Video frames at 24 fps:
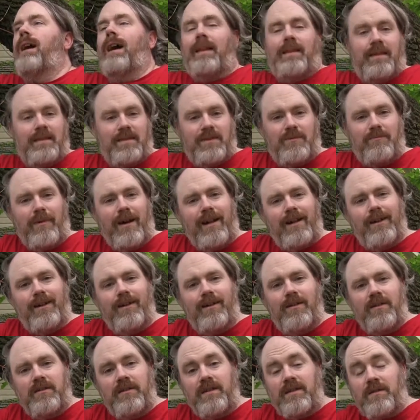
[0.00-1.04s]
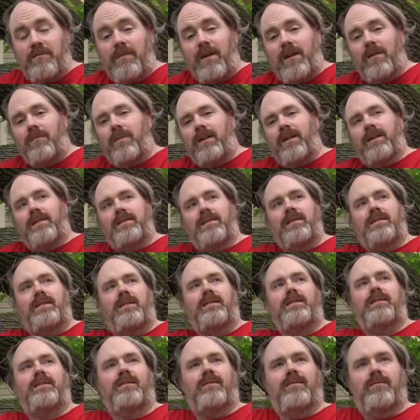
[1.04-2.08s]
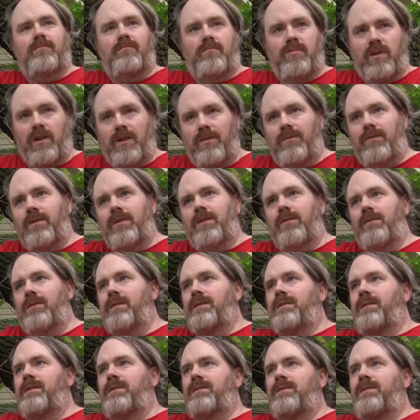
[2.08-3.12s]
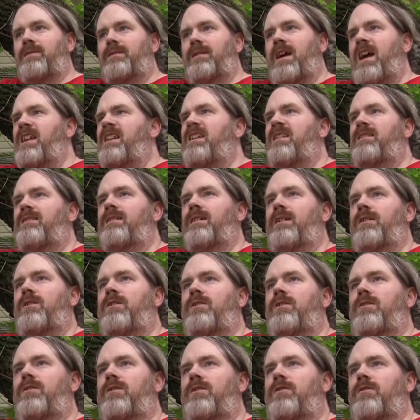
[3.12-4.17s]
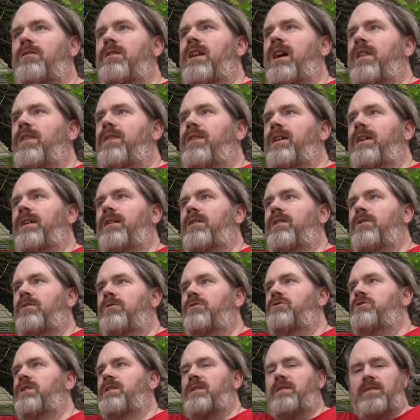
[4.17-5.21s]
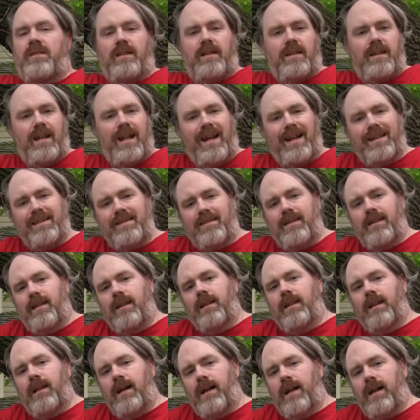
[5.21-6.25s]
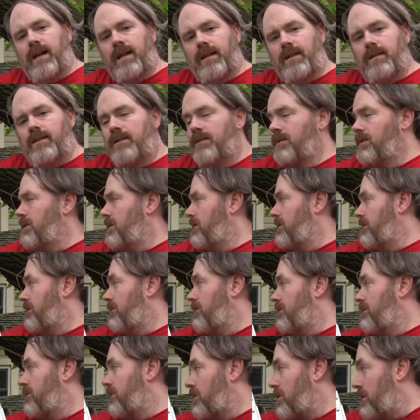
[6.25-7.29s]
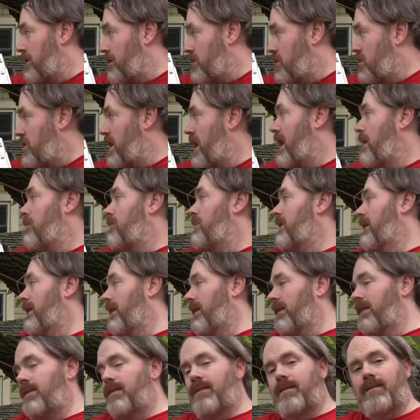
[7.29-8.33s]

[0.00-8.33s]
And this is better. This is better because this isn't blood feud. This isn't anything. You're you're nothing. You're just the next in line for the champion.